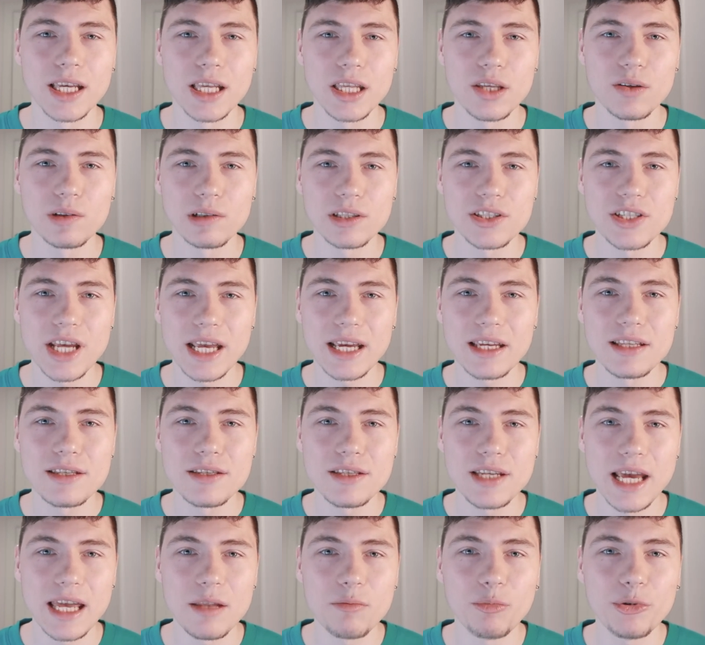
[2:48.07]
You'll take
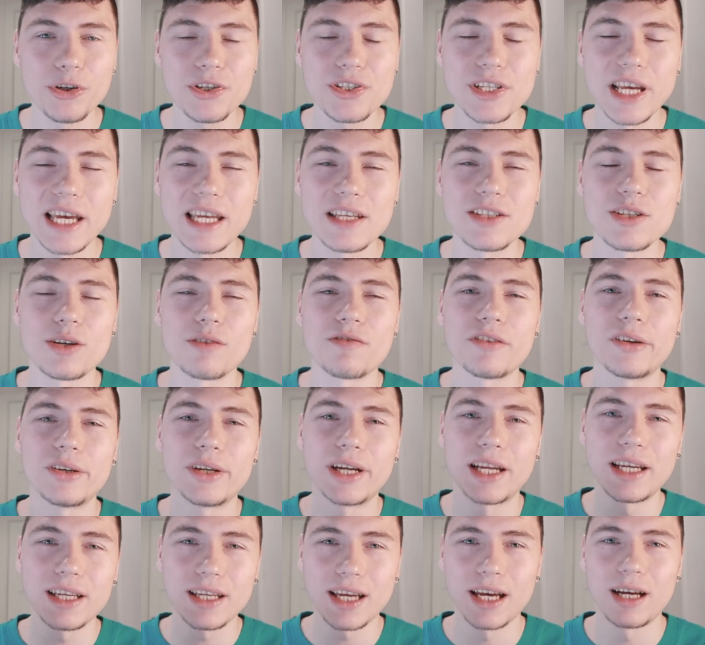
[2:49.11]
ten percent of
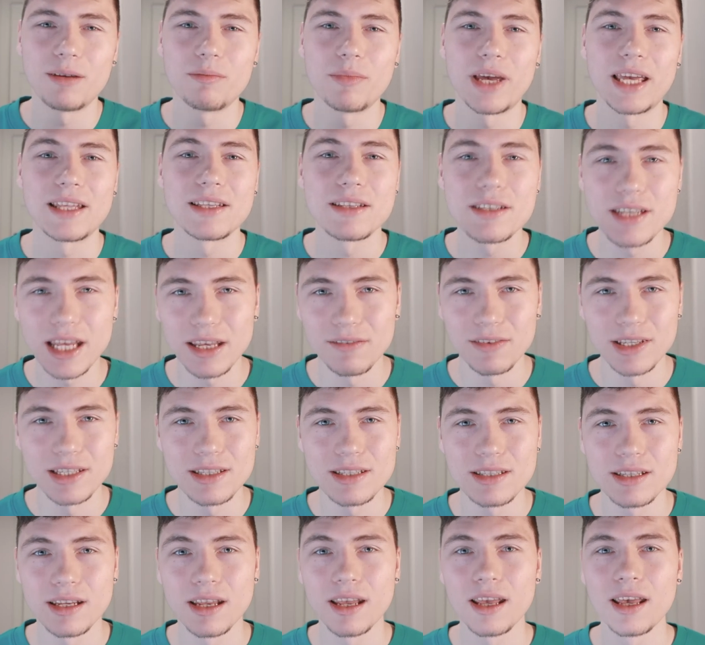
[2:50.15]
your income and save
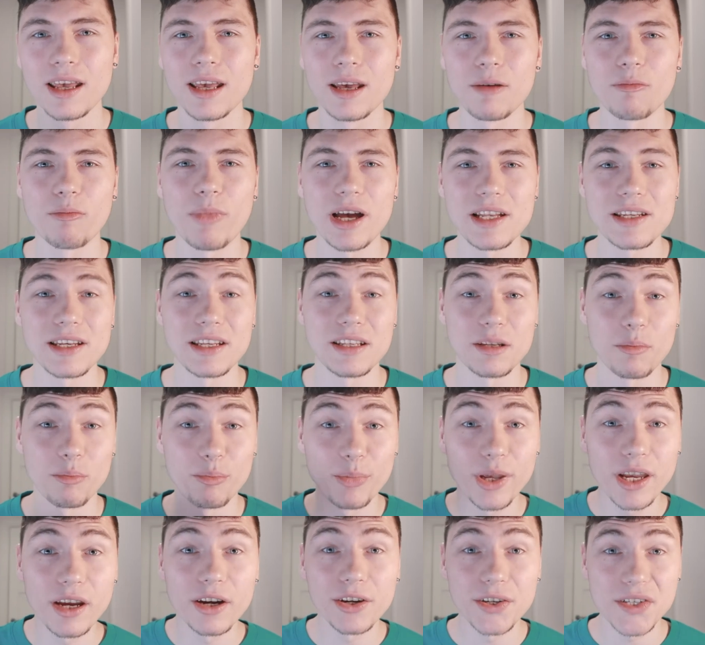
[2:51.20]
it, but in a
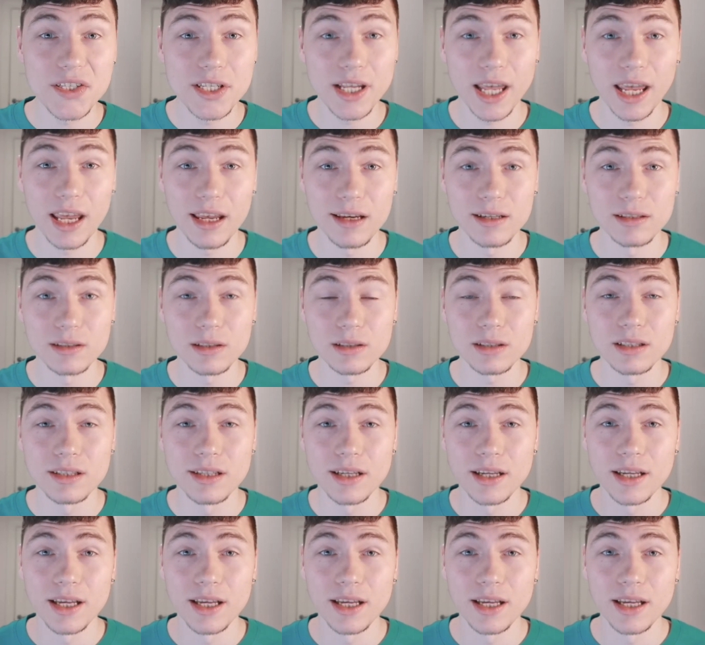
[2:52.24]
bigger scale.